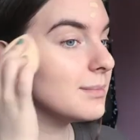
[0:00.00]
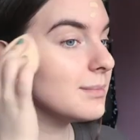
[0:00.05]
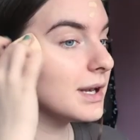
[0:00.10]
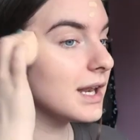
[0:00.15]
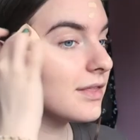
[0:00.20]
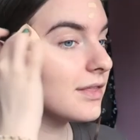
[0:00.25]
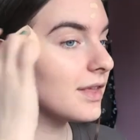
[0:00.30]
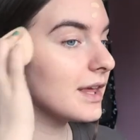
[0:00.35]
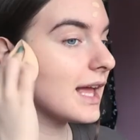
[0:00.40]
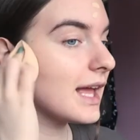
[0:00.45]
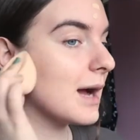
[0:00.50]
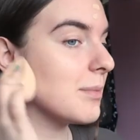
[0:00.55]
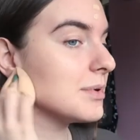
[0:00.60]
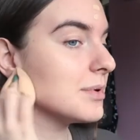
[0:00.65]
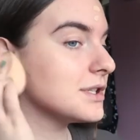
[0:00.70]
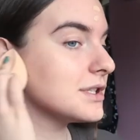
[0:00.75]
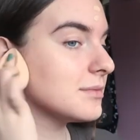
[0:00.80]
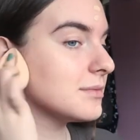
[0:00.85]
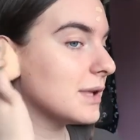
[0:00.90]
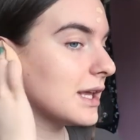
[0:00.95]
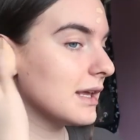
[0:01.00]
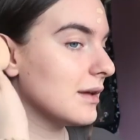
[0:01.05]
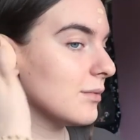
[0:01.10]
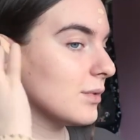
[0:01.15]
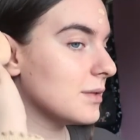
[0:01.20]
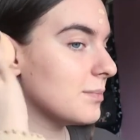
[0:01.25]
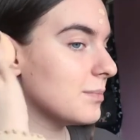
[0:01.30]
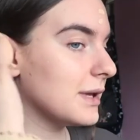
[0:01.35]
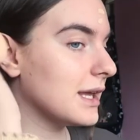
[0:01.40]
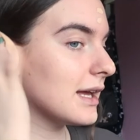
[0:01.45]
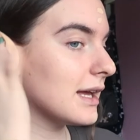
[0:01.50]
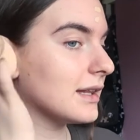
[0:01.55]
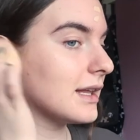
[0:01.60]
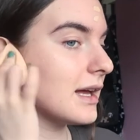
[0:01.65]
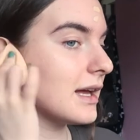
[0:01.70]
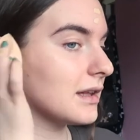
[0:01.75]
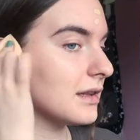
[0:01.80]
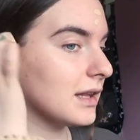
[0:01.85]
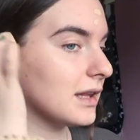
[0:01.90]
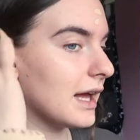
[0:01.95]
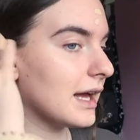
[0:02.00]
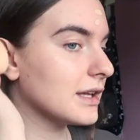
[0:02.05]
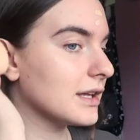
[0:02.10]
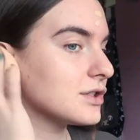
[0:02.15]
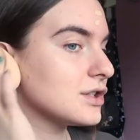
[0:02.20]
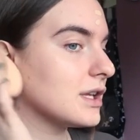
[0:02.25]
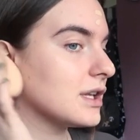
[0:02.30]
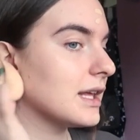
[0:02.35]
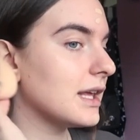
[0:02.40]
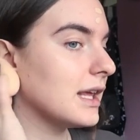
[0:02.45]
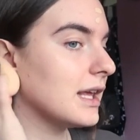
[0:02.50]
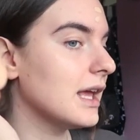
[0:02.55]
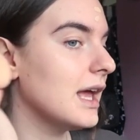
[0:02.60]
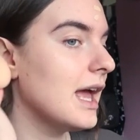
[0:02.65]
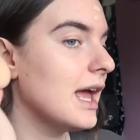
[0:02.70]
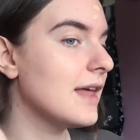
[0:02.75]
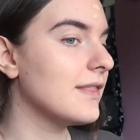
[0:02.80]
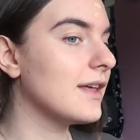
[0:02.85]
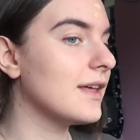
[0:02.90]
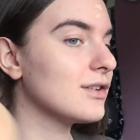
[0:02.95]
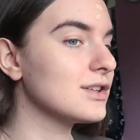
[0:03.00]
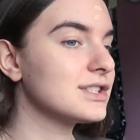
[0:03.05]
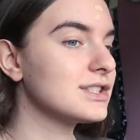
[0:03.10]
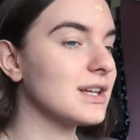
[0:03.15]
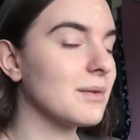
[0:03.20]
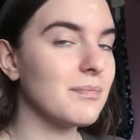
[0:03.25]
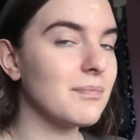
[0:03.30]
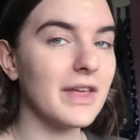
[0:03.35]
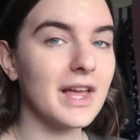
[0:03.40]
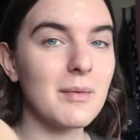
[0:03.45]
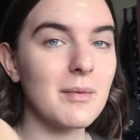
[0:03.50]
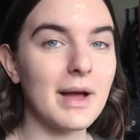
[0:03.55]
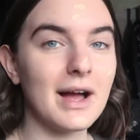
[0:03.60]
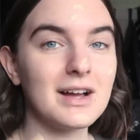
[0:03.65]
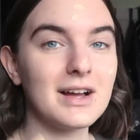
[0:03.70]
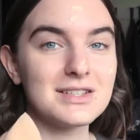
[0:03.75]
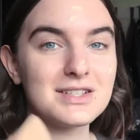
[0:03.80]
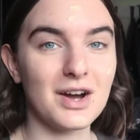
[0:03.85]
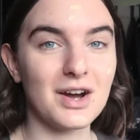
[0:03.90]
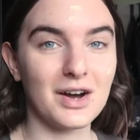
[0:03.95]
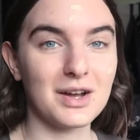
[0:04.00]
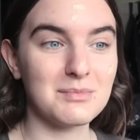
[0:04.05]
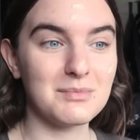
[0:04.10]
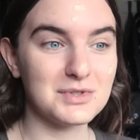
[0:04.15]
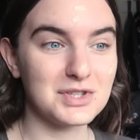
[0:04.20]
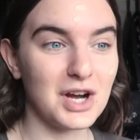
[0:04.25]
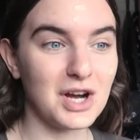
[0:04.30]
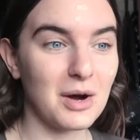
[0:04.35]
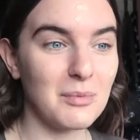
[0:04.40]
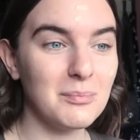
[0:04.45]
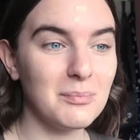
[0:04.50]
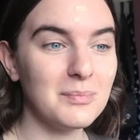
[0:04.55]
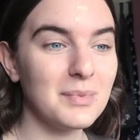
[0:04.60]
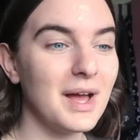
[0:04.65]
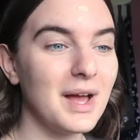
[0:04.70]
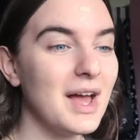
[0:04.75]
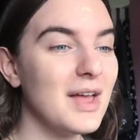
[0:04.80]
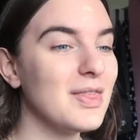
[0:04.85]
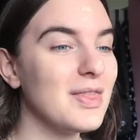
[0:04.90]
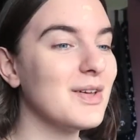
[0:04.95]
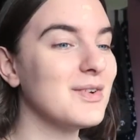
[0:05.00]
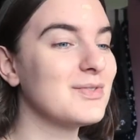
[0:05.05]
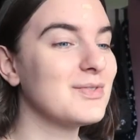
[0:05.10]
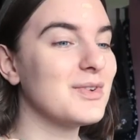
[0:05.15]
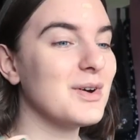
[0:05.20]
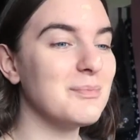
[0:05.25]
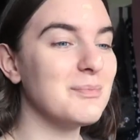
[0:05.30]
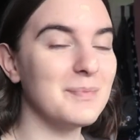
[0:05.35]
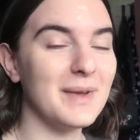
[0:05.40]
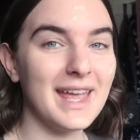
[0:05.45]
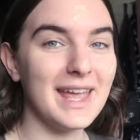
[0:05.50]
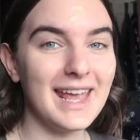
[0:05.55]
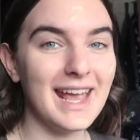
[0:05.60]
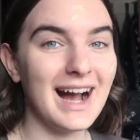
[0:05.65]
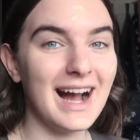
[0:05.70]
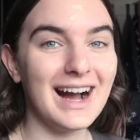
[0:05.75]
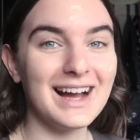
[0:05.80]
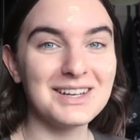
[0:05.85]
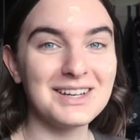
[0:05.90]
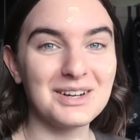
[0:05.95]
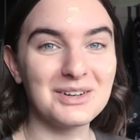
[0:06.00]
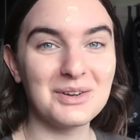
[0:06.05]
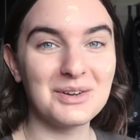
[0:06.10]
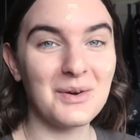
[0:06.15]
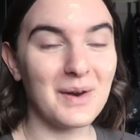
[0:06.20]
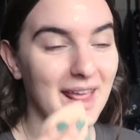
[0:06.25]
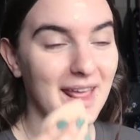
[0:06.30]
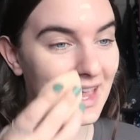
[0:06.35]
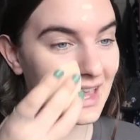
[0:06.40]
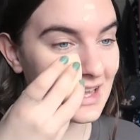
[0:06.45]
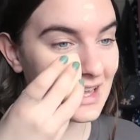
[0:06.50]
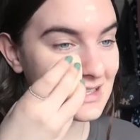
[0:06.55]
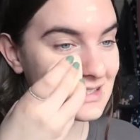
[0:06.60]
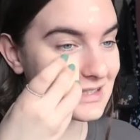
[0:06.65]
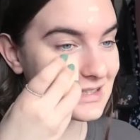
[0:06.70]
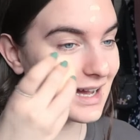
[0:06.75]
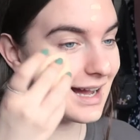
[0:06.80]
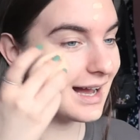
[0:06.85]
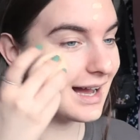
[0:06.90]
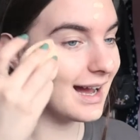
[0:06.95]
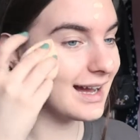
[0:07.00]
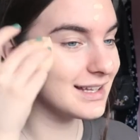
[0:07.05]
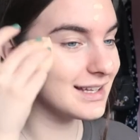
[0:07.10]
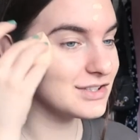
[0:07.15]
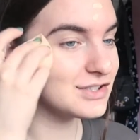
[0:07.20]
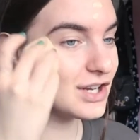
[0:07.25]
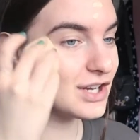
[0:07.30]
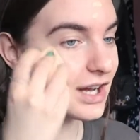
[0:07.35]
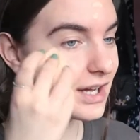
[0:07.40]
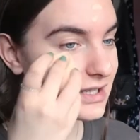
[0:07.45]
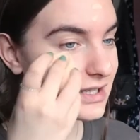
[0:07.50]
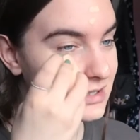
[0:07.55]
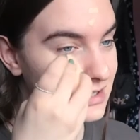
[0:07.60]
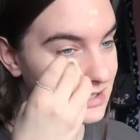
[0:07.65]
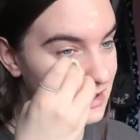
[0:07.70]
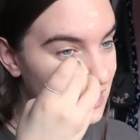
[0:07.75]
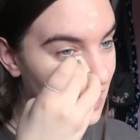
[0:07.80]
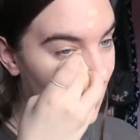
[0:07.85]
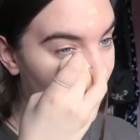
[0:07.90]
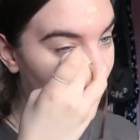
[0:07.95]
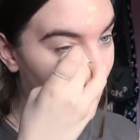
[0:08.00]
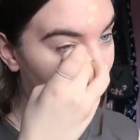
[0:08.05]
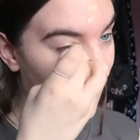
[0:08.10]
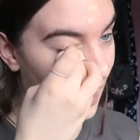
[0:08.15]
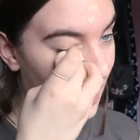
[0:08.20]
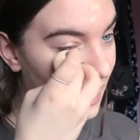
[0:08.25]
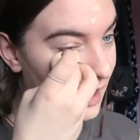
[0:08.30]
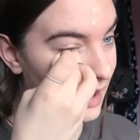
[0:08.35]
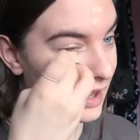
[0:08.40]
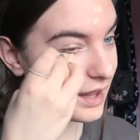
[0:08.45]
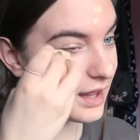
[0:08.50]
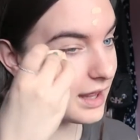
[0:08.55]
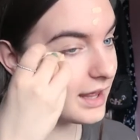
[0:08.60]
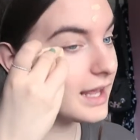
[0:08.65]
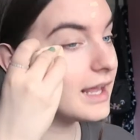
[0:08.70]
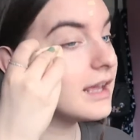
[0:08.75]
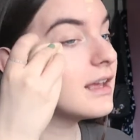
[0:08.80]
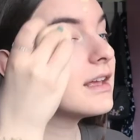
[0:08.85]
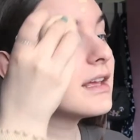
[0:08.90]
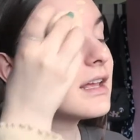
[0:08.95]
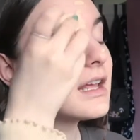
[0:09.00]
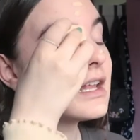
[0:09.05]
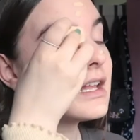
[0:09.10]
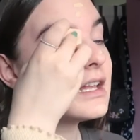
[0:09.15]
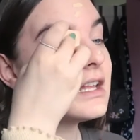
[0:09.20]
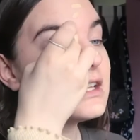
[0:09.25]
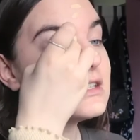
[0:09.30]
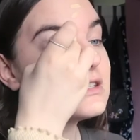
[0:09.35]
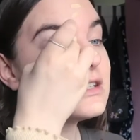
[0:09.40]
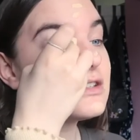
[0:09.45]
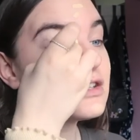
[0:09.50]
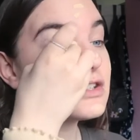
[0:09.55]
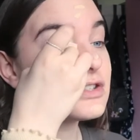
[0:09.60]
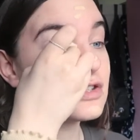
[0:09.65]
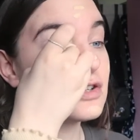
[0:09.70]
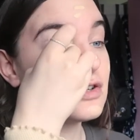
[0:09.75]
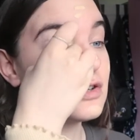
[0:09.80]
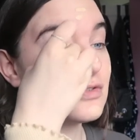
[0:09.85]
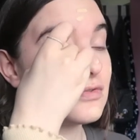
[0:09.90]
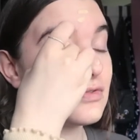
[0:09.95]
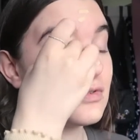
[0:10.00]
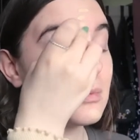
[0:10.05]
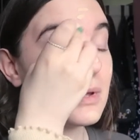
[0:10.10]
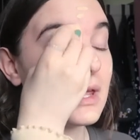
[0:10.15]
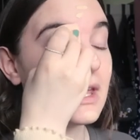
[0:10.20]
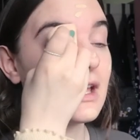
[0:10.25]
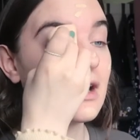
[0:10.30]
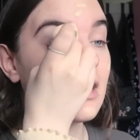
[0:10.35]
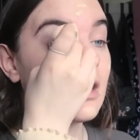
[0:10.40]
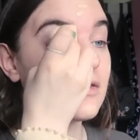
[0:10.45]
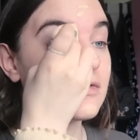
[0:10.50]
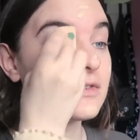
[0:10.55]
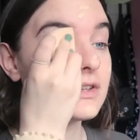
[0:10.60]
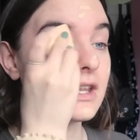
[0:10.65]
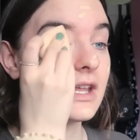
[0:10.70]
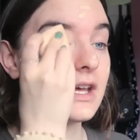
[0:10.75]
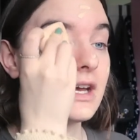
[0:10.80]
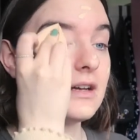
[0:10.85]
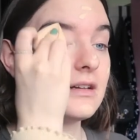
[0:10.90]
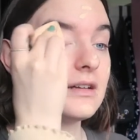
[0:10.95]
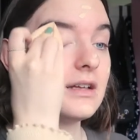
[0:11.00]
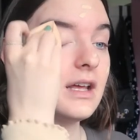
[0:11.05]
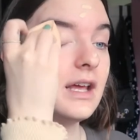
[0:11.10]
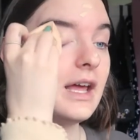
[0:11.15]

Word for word: Similar thing happened to me with PLL actually. There is something about a time jump that for me, I don't know what it is. I just, it isn't as good for me after that.